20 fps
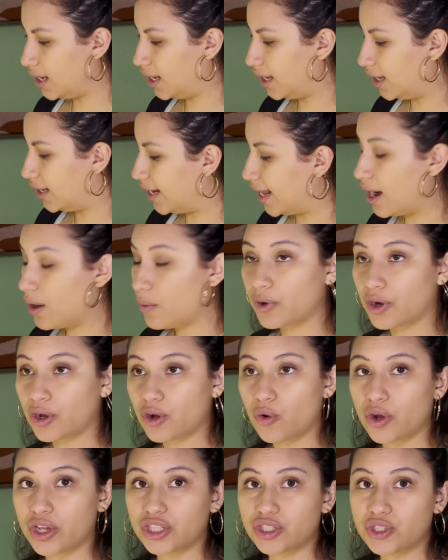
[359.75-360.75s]
Now we're
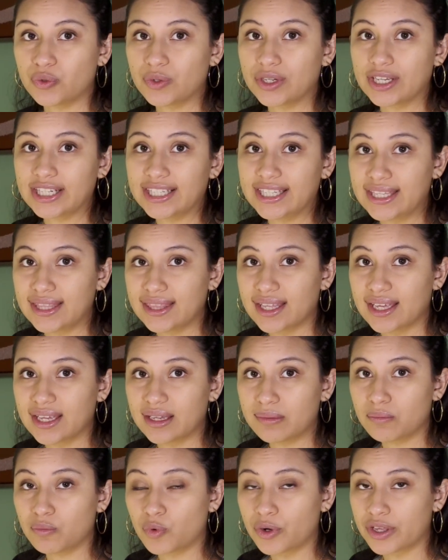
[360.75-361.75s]
going to clean
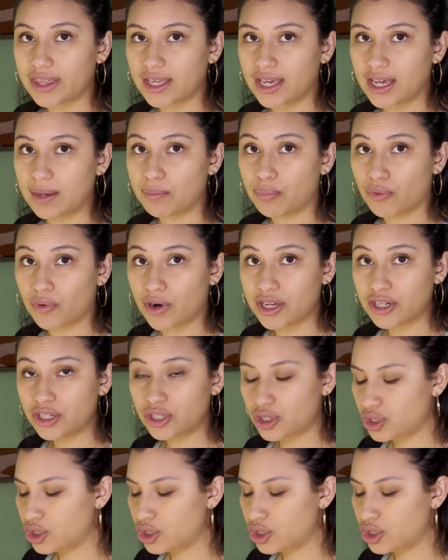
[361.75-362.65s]
them with a brush